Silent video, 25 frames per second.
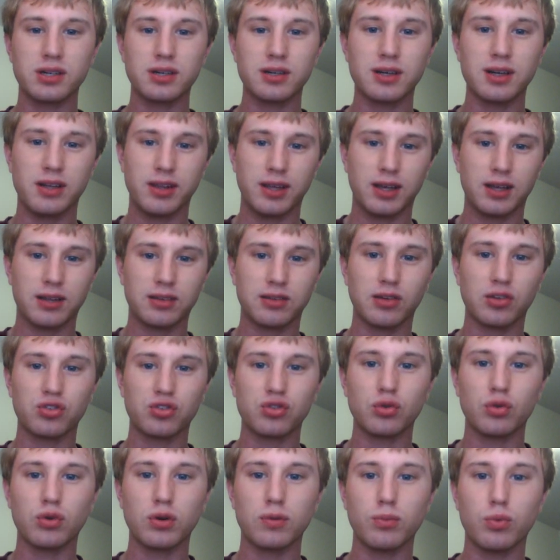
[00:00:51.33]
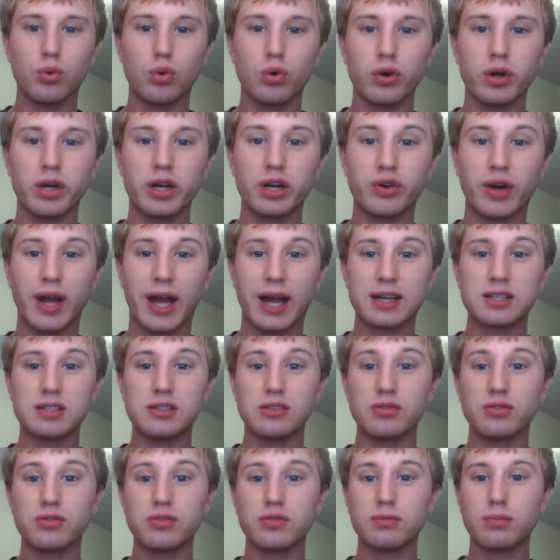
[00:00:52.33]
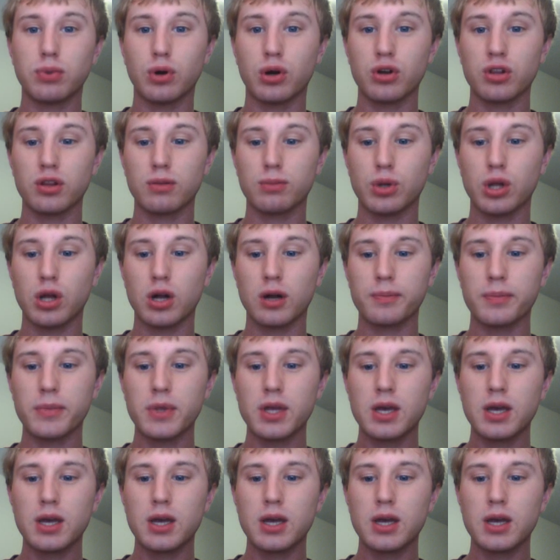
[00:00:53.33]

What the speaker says: and I think it's also a more interactive part of the blog.